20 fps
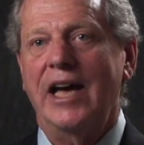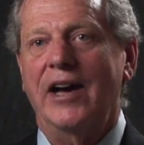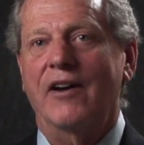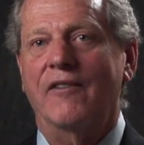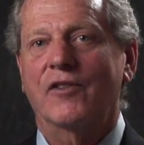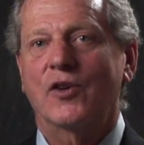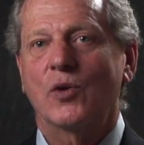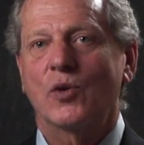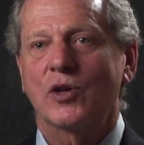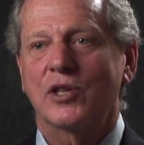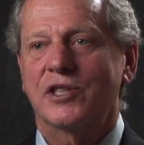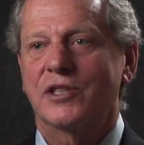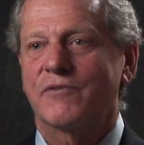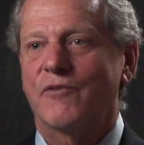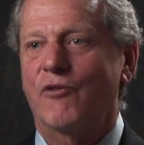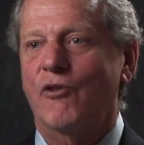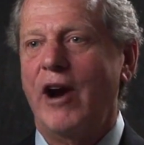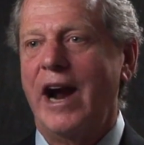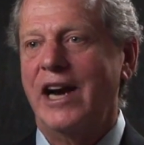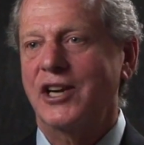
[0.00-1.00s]
Of course,
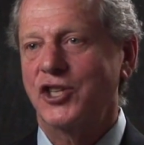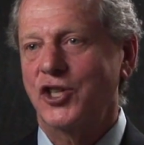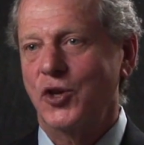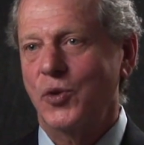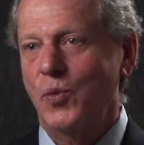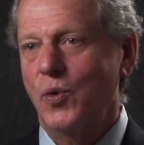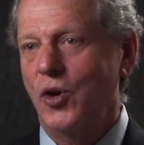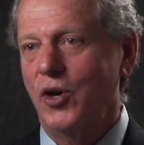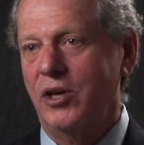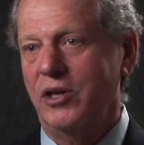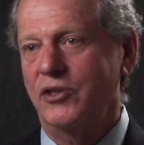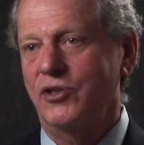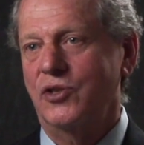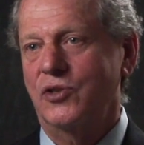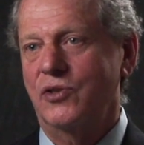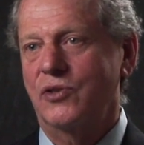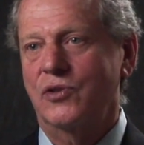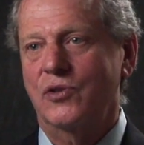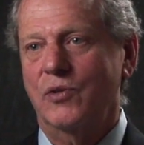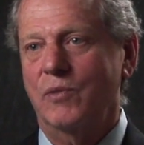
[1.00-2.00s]
fracture work is
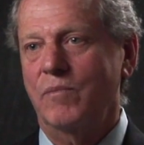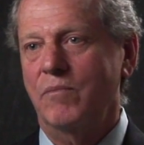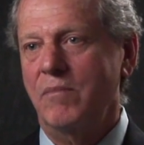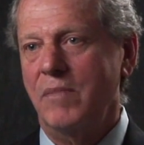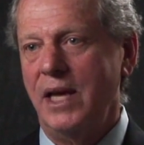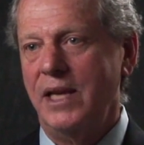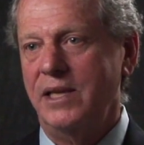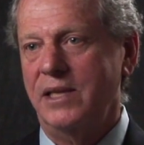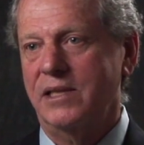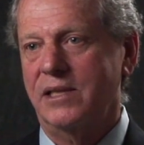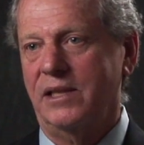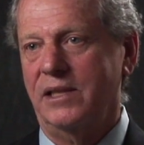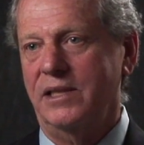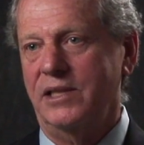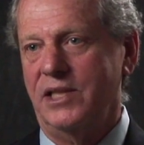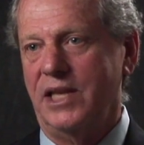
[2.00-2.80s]
tremendously